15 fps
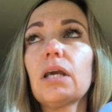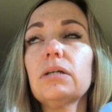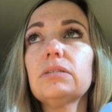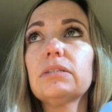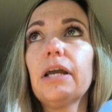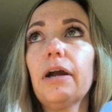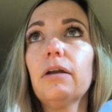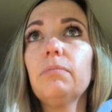
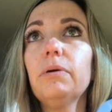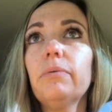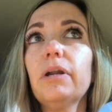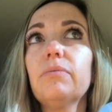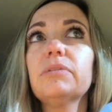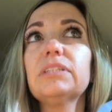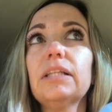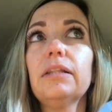scared me when I
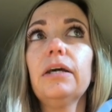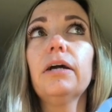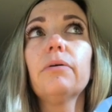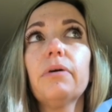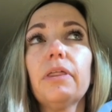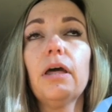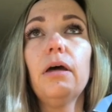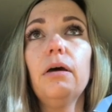wasn't there
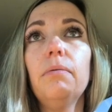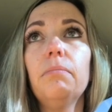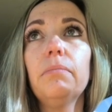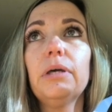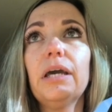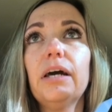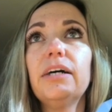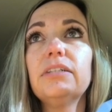with him
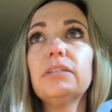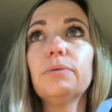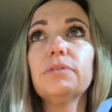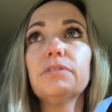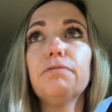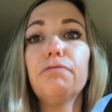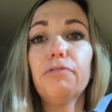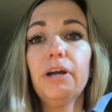because I was
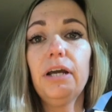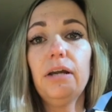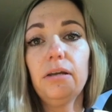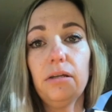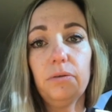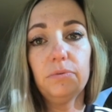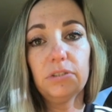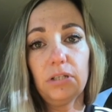afraid
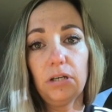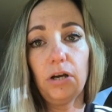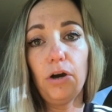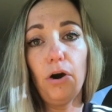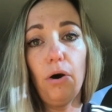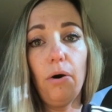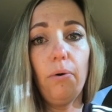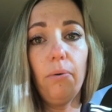he was gonna
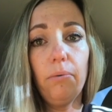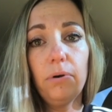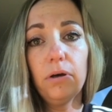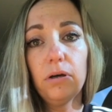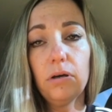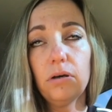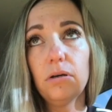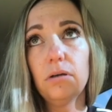go.
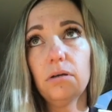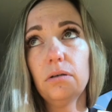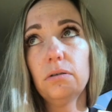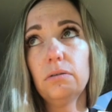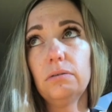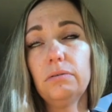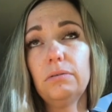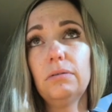
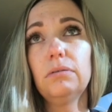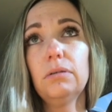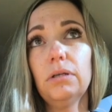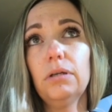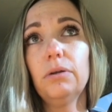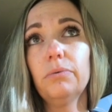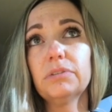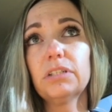
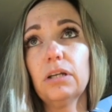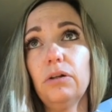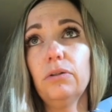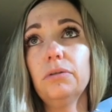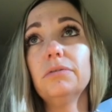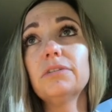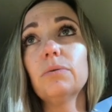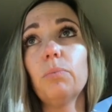You know, I was gonna
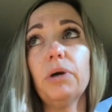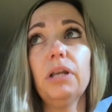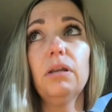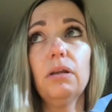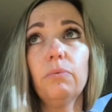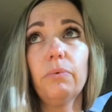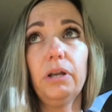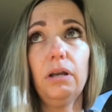lose him
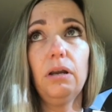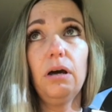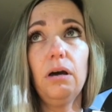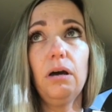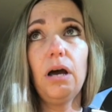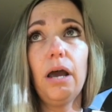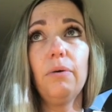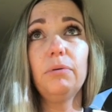when
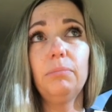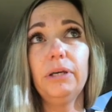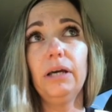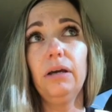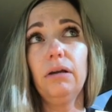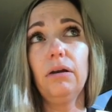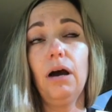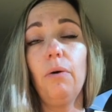I would be
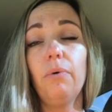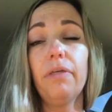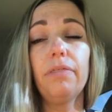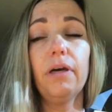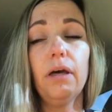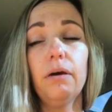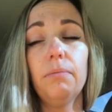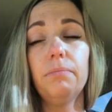not with
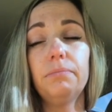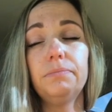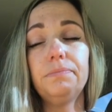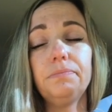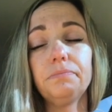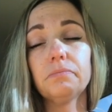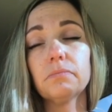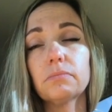him.
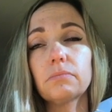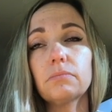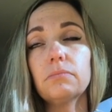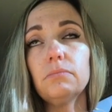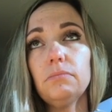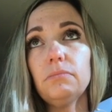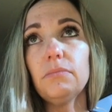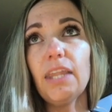
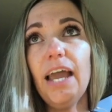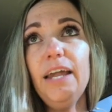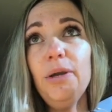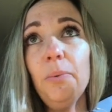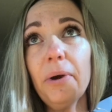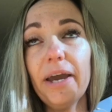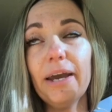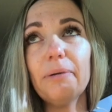
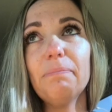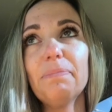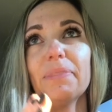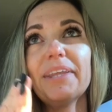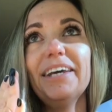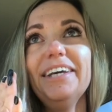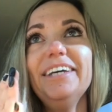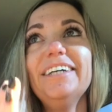Anyway,
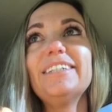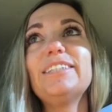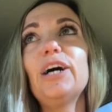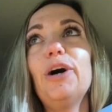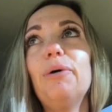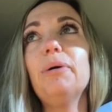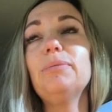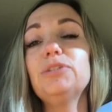
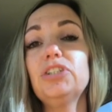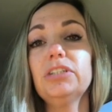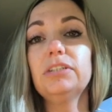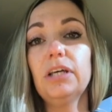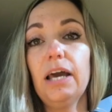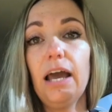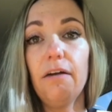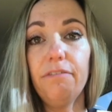so it was just
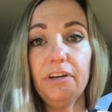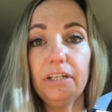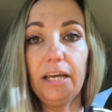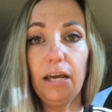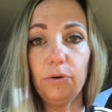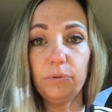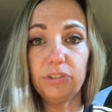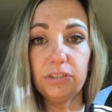every
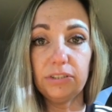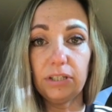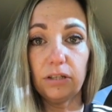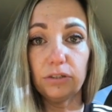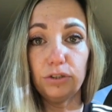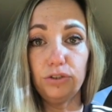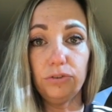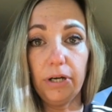day. It was just like
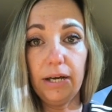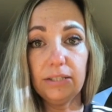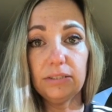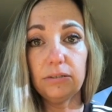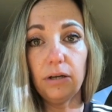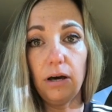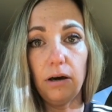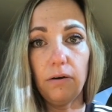a
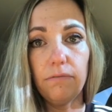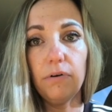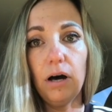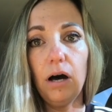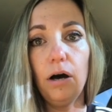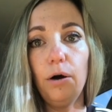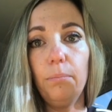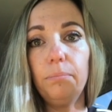stress of
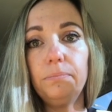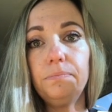a